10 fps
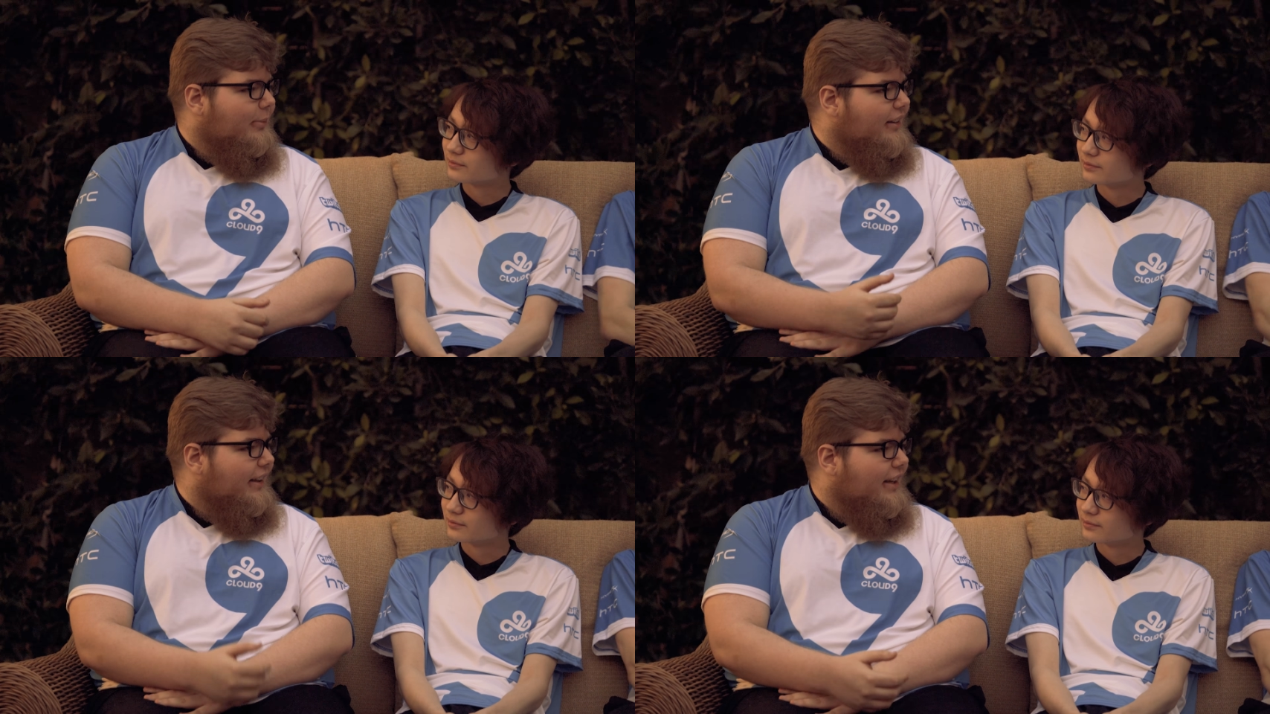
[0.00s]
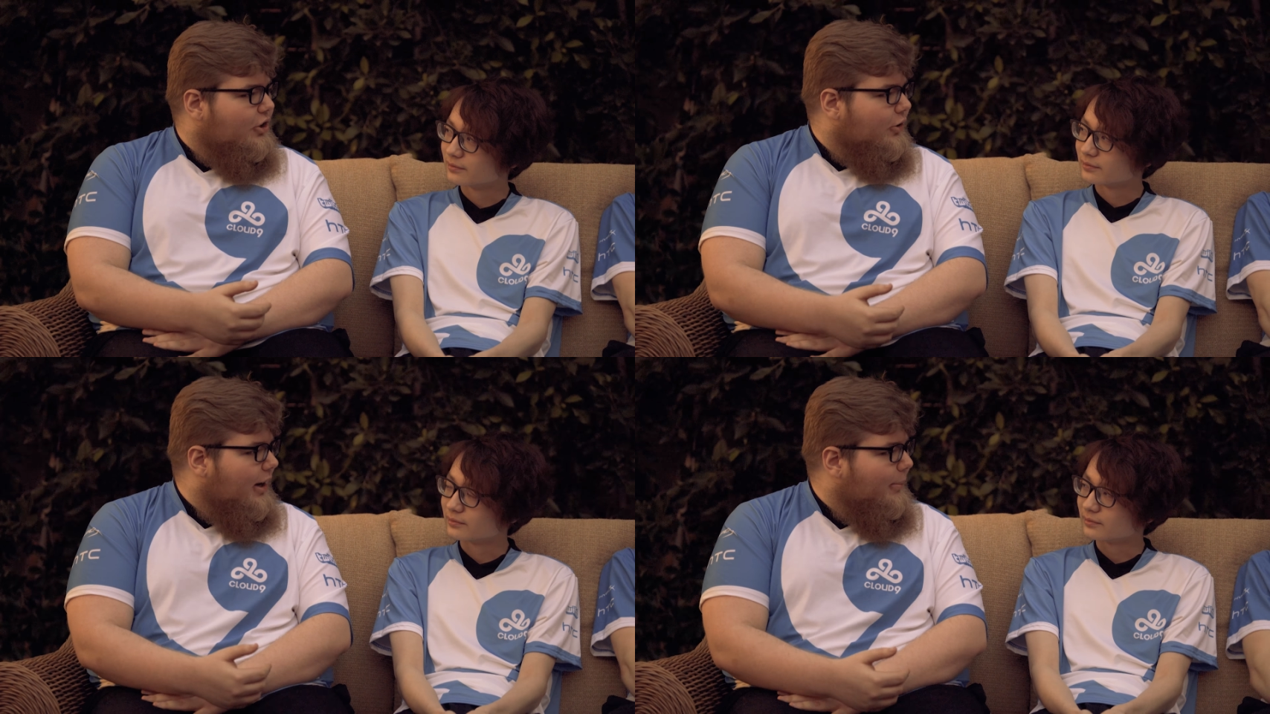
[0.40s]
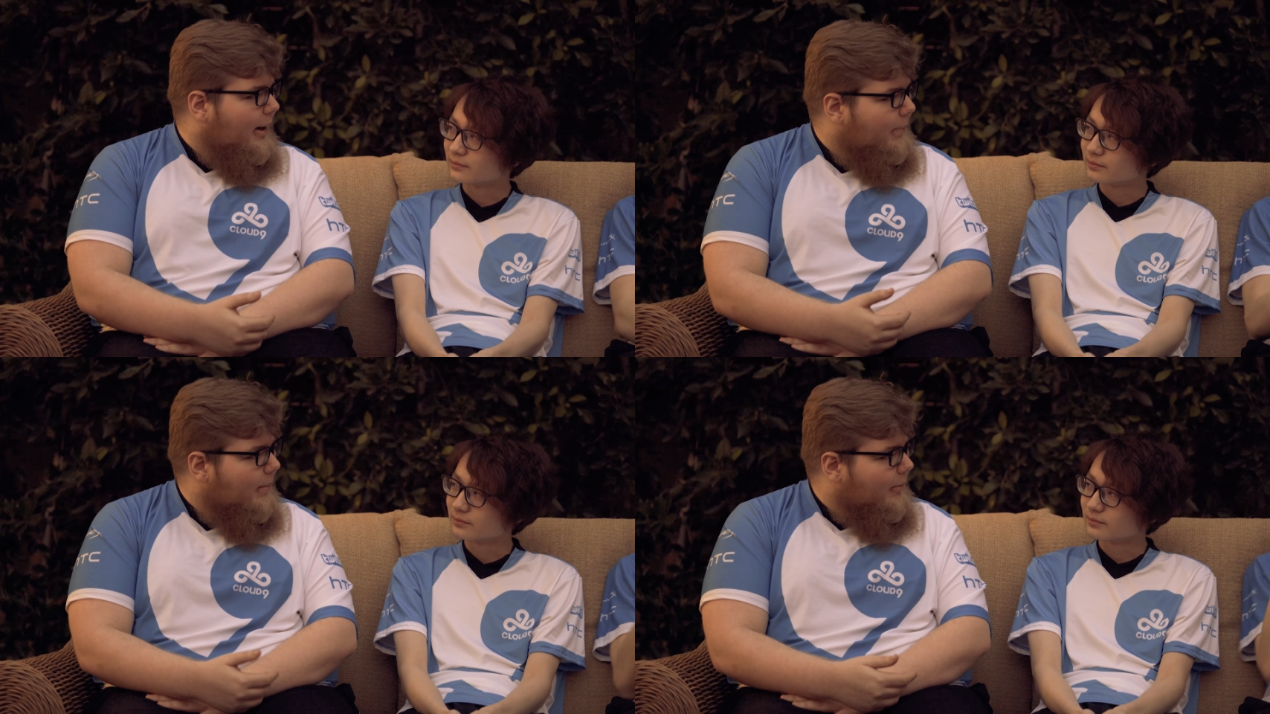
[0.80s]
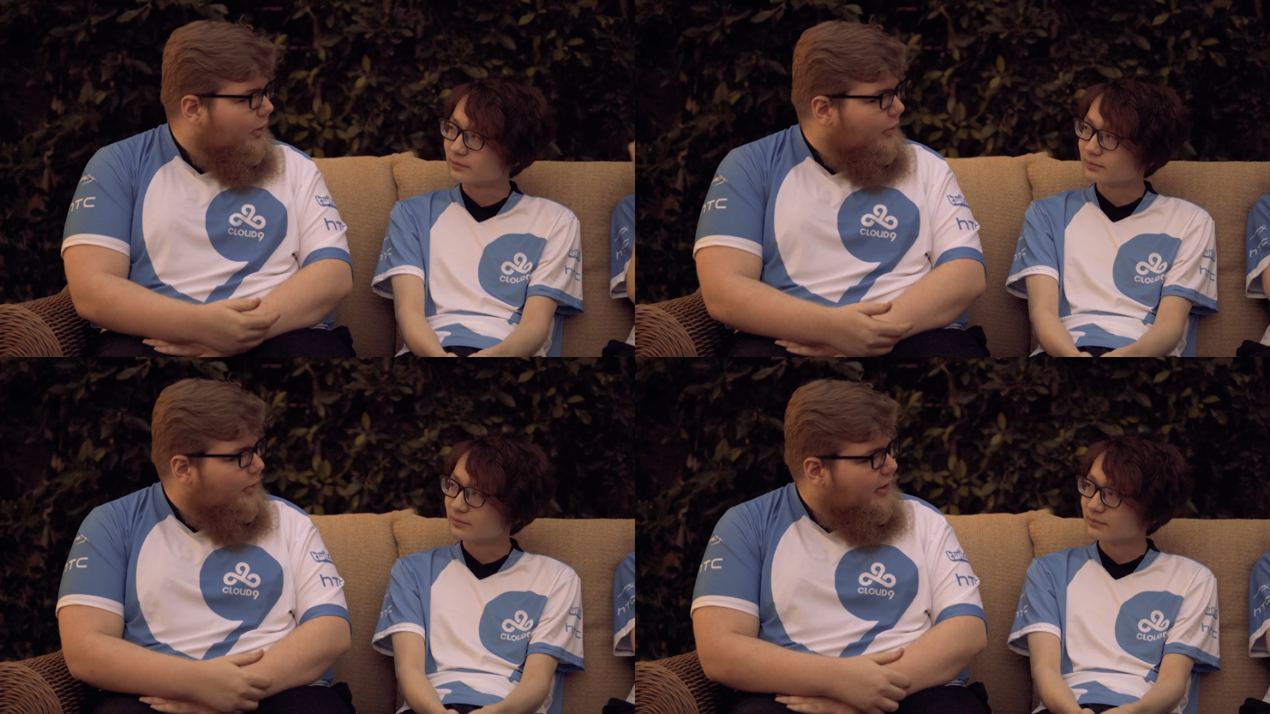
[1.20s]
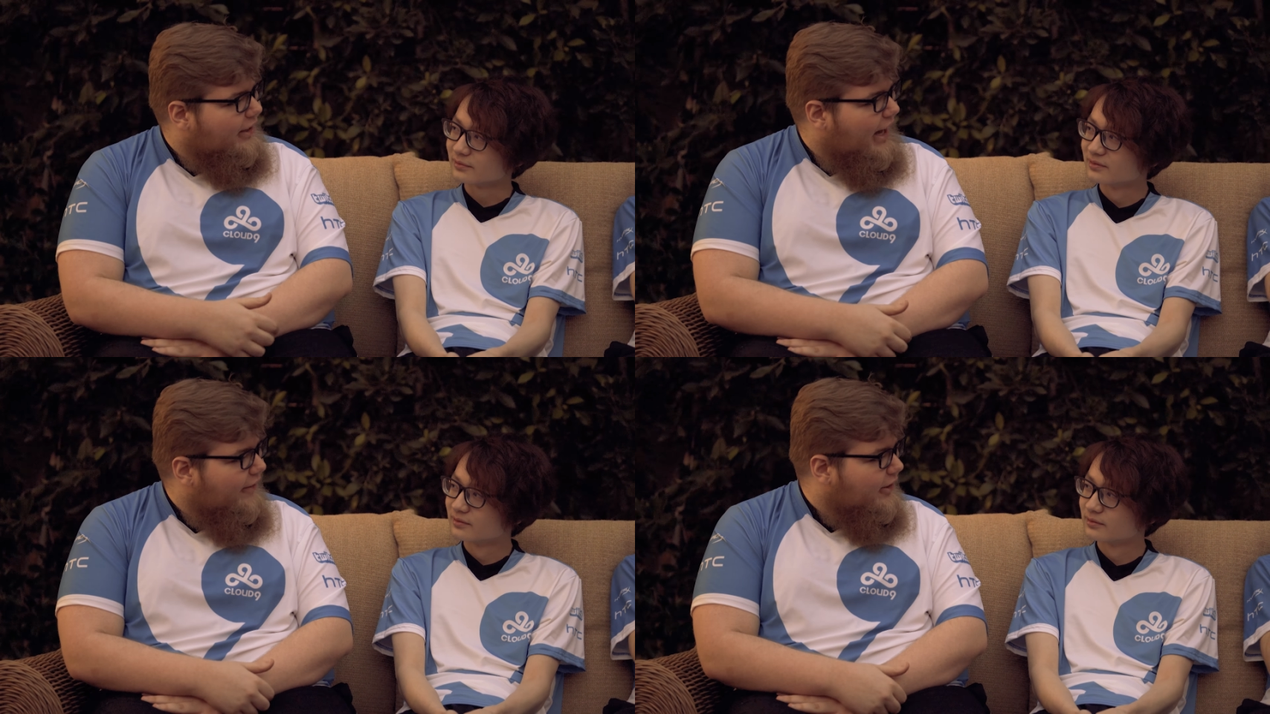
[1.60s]
Speaker 1: Wiggily, can you come up? I'm going for the
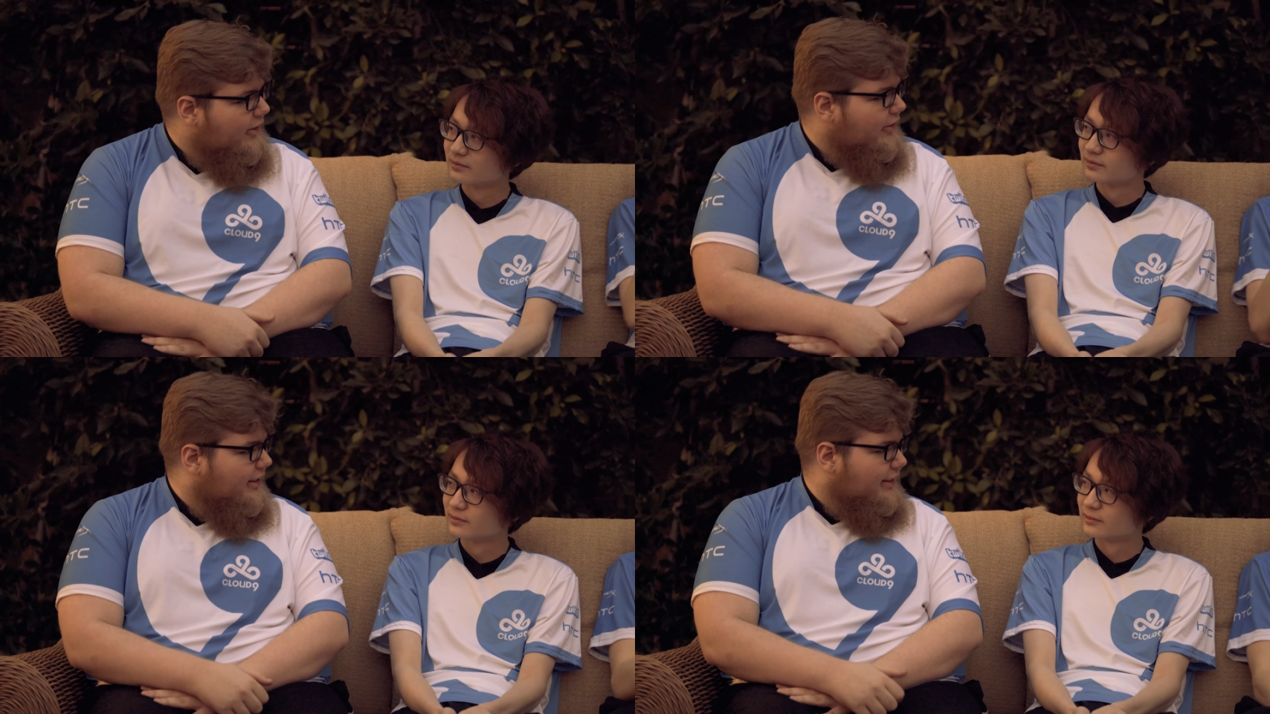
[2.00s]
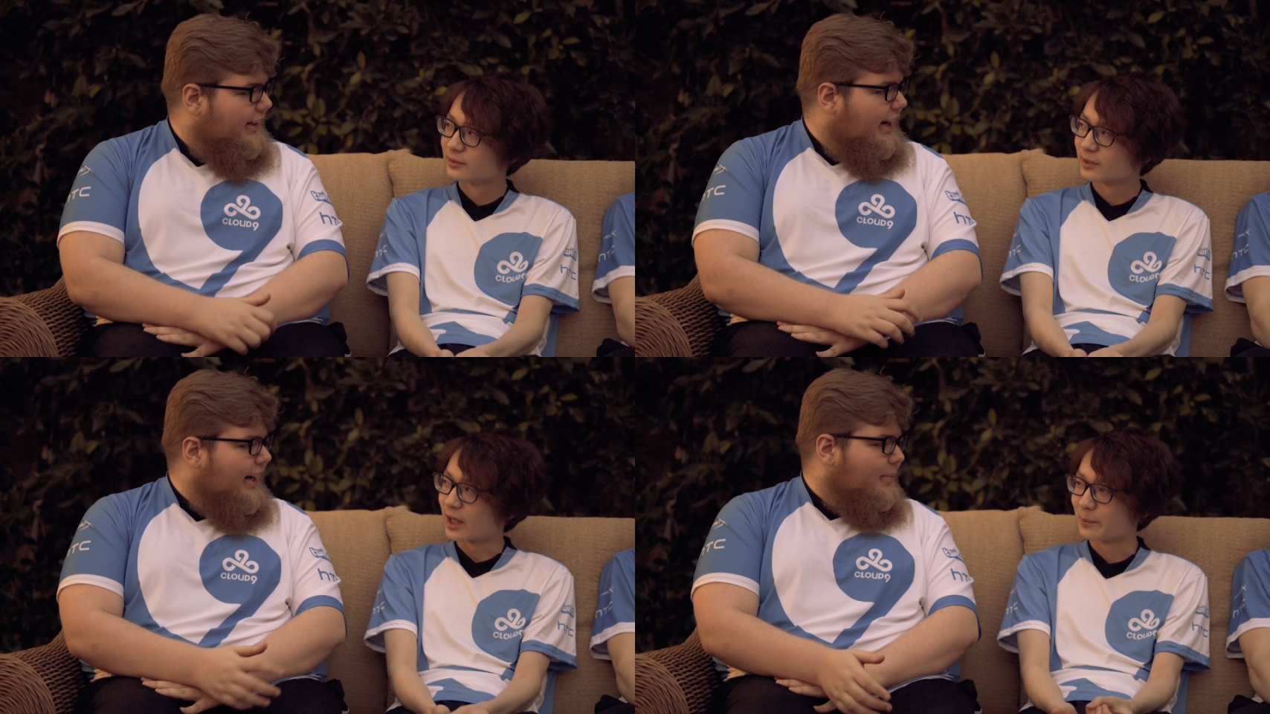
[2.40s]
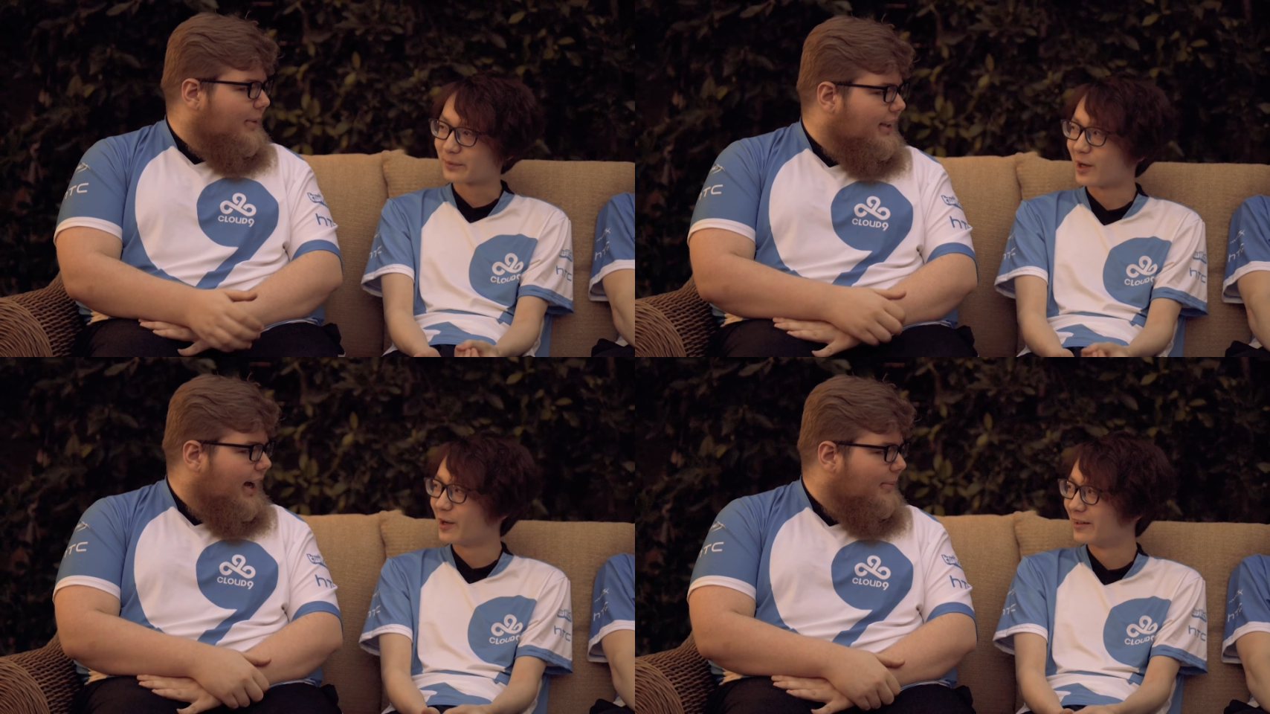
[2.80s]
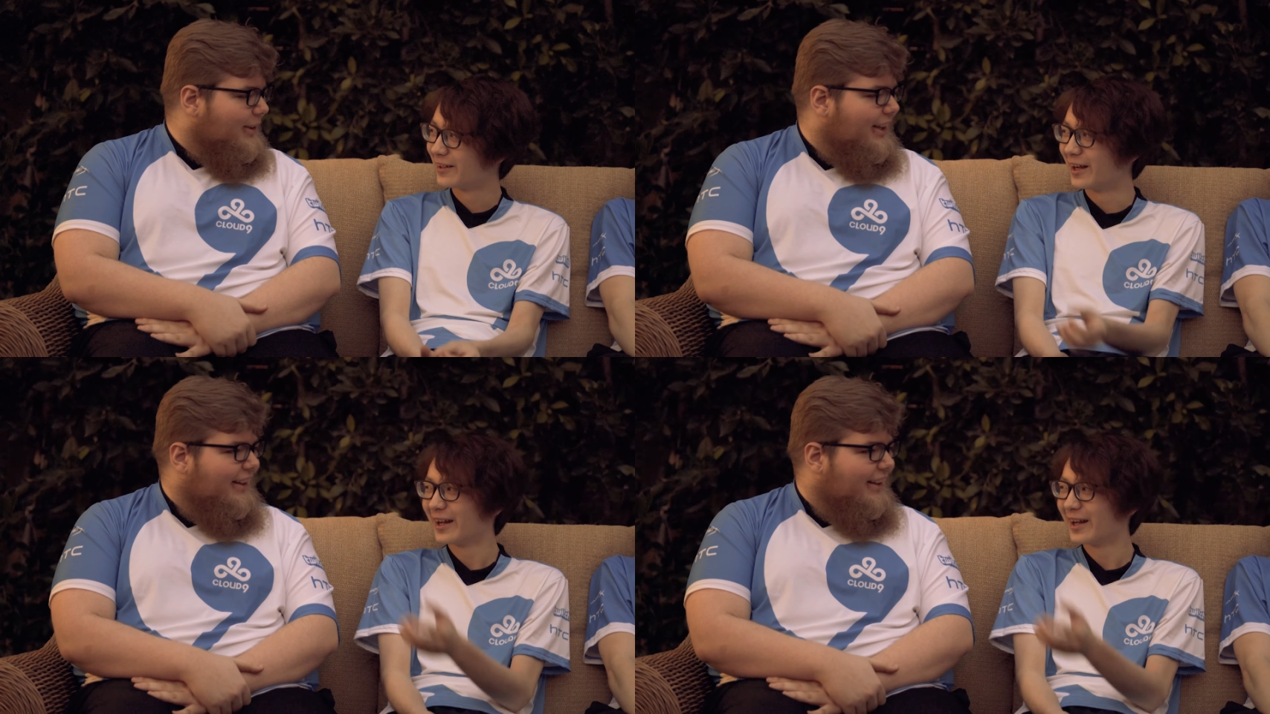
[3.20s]
dive here. You can just say I am the top, top